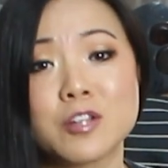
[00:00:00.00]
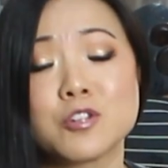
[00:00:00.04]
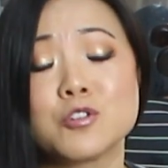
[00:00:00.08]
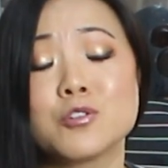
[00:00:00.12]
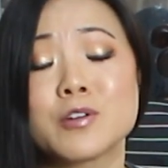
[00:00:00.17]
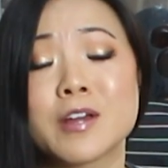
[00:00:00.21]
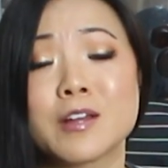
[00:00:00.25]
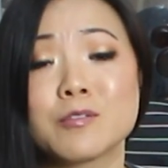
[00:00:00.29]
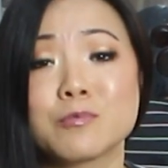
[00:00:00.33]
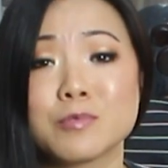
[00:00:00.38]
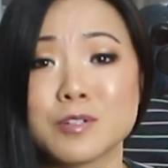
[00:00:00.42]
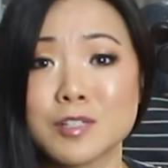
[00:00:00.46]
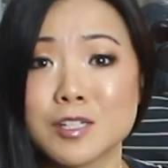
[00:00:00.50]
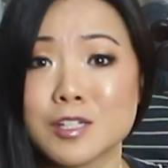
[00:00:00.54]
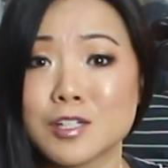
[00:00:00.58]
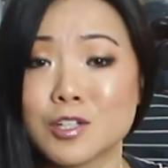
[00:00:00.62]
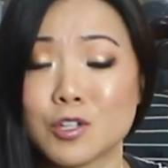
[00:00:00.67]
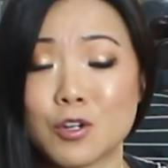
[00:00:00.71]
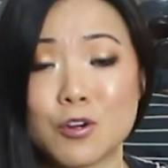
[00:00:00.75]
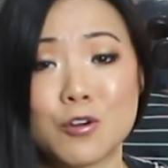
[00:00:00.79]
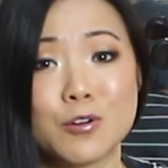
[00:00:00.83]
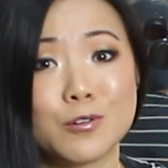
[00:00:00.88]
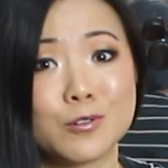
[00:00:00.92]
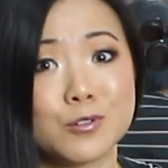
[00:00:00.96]
You can really
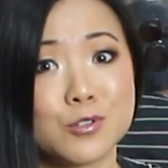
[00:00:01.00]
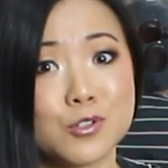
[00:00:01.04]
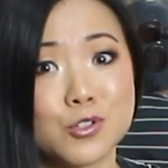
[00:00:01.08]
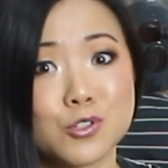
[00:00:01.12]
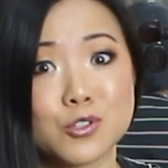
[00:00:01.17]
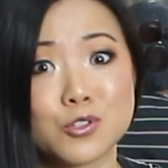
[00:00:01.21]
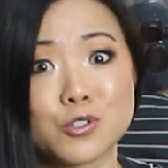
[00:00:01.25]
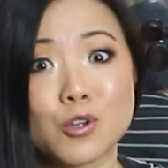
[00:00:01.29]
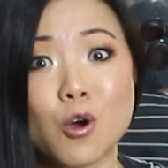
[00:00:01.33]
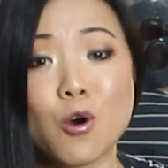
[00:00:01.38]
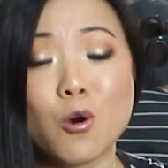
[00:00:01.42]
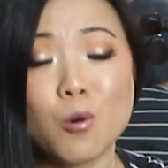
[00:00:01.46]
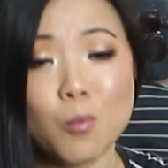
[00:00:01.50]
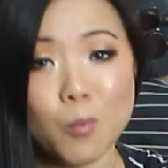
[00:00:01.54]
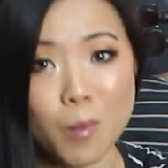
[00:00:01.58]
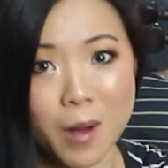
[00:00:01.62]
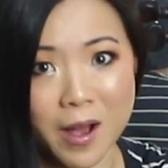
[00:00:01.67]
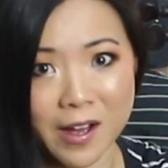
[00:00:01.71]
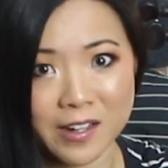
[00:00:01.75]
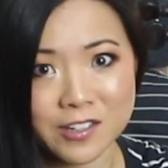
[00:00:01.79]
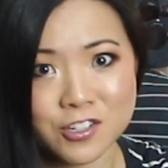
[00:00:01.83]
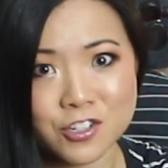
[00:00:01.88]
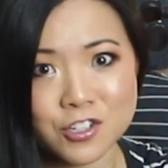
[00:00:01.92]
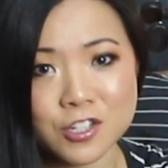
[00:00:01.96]
learn so
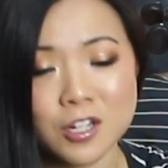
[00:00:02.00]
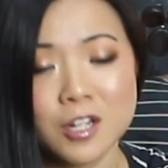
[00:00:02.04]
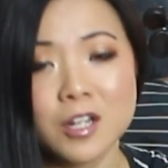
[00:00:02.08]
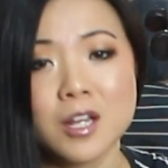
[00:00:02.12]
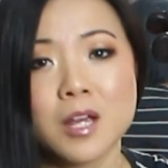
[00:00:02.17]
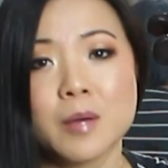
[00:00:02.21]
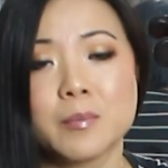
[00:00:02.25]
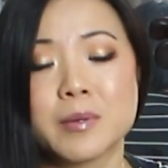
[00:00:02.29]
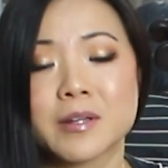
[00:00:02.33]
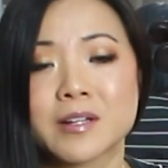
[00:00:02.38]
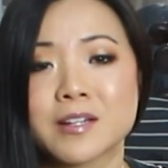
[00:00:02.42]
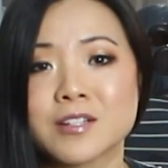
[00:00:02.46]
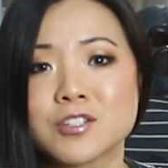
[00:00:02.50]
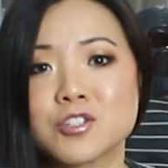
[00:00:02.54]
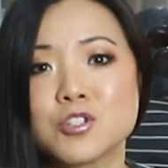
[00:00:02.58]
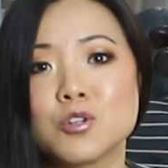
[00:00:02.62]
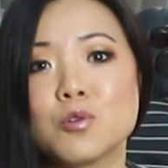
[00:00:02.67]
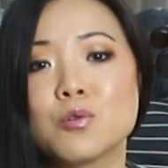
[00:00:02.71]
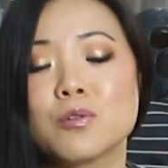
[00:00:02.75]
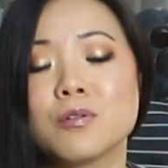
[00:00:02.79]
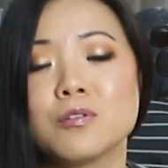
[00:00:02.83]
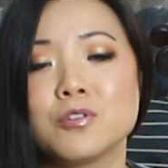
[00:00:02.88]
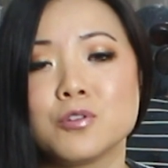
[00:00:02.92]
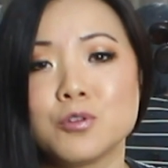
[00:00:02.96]
much because
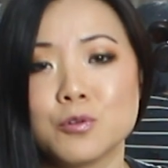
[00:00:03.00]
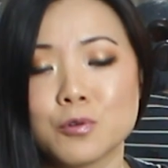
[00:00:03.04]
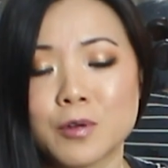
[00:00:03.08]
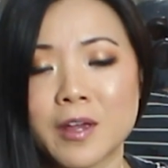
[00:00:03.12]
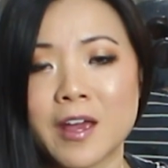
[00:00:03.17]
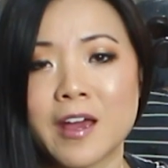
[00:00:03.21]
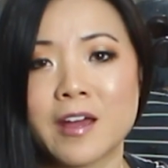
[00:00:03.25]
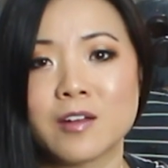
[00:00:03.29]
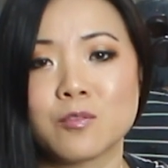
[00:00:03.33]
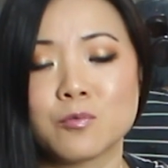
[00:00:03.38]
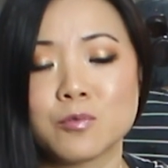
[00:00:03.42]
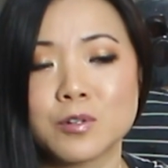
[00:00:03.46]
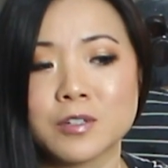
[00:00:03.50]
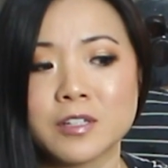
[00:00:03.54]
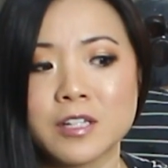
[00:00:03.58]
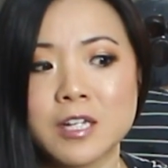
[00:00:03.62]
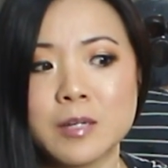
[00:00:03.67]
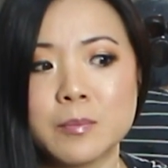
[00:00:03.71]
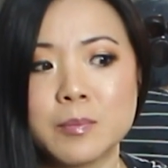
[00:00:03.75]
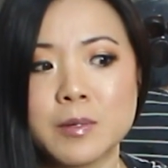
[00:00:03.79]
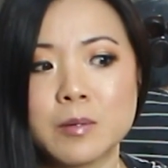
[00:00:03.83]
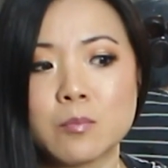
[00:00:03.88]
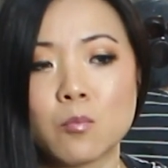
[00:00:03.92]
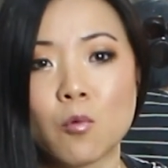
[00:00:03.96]
you can
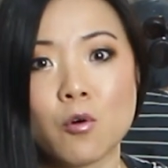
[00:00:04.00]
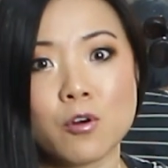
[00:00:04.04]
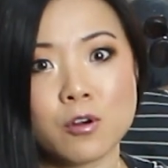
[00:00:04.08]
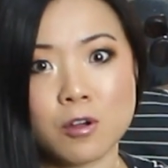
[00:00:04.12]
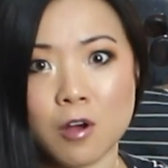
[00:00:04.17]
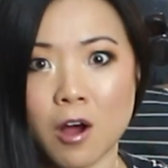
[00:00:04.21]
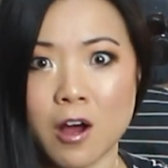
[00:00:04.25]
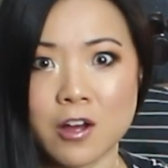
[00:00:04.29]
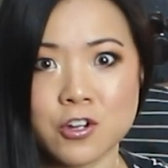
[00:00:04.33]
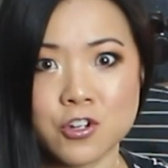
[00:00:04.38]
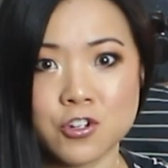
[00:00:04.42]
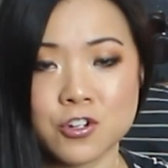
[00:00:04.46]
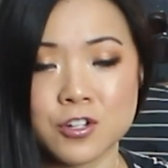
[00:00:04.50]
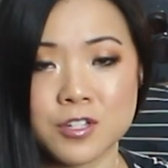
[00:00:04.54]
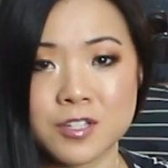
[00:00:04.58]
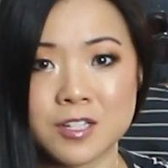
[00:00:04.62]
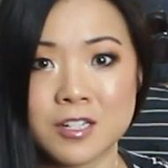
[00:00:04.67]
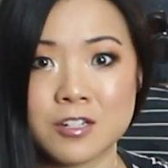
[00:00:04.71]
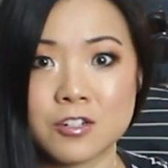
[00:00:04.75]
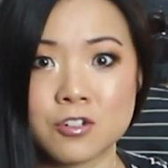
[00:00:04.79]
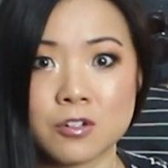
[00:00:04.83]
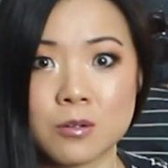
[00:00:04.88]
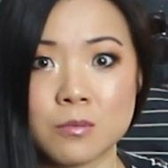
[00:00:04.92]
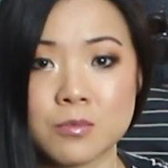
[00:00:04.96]
really be more conscious
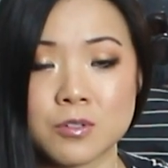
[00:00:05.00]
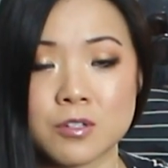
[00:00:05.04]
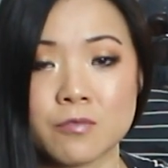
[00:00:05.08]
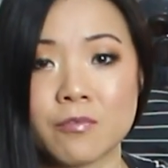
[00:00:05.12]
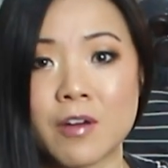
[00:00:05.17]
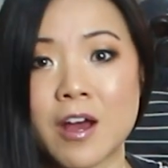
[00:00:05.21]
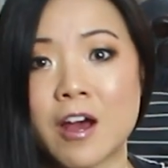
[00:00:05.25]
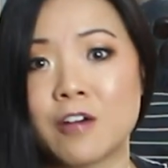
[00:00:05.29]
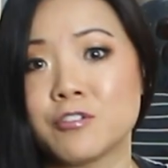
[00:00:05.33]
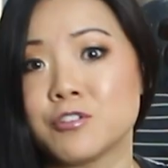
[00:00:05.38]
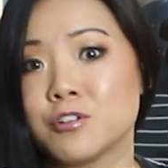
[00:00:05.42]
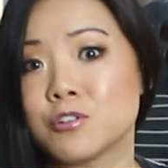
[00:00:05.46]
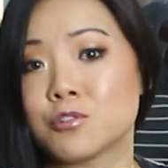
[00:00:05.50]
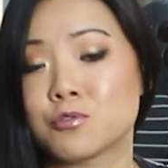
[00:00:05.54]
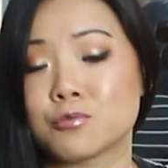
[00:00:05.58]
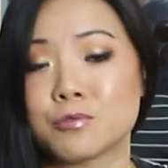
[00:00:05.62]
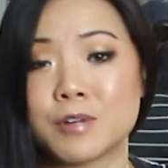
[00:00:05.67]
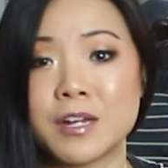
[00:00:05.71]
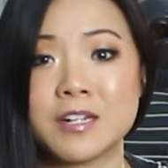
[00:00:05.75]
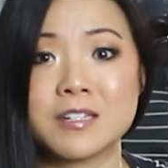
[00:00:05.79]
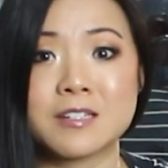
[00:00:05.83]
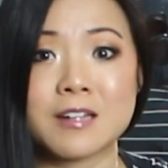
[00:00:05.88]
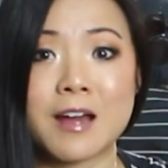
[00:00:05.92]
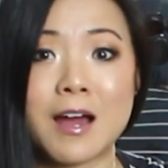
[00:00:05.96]
in terms of how you
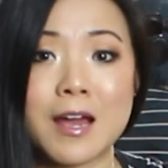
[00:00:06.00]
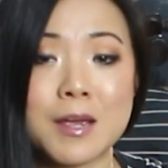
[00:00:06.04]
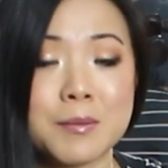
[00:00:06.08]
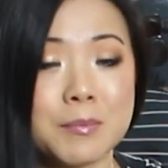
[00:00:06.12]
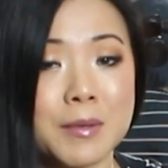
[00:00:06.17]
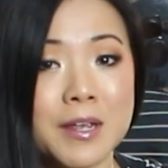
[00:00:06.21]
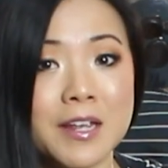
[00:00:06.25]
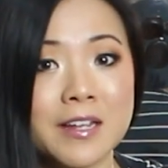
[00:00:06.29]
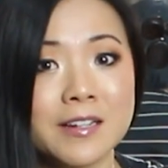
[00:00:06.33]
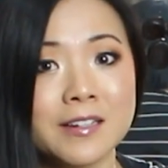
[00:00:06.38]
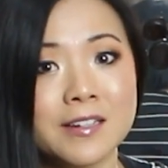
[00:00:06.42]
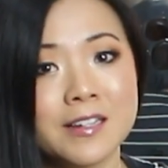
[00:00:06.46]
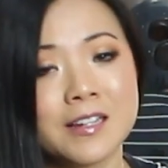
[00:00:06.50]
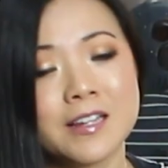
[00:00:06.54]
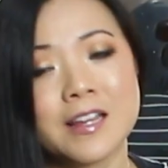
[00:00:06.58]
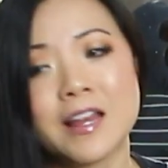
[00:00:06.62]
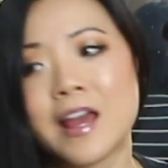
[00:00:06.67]
create timing,